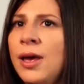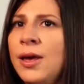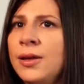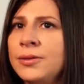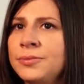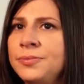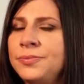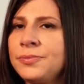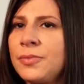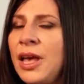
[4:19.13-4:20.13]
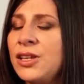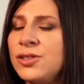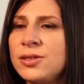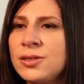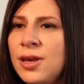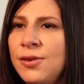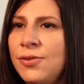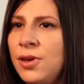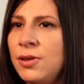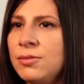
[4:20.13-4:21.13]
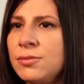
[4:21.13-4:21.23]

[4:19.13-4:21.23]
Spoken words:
and I just gave in.